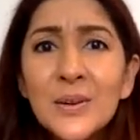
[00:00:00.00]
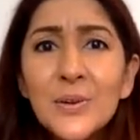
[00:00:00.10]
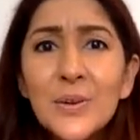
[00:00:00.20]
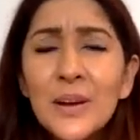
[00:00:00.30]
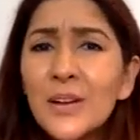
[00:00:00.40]

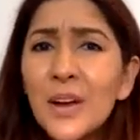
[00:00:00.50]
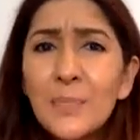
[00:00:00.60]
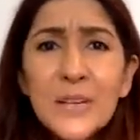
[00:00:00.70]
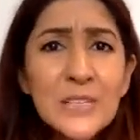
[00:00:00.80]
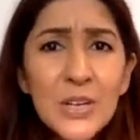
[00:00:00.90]
You
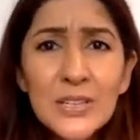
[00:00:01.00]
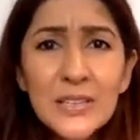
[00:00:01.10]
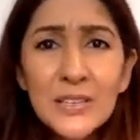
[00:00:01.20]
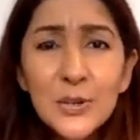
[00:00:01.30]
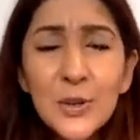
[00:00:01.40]
got pissed
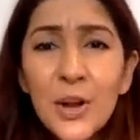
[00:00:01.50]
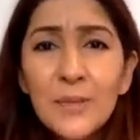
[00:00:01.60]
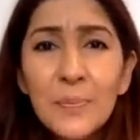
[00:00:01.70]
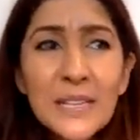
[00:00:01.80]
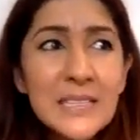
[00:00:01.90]

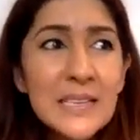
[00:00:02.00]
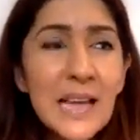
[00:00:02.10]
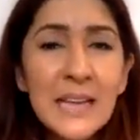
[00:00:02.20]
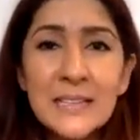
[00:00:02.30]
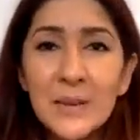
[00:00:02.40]

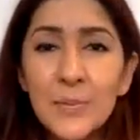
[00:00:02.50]
at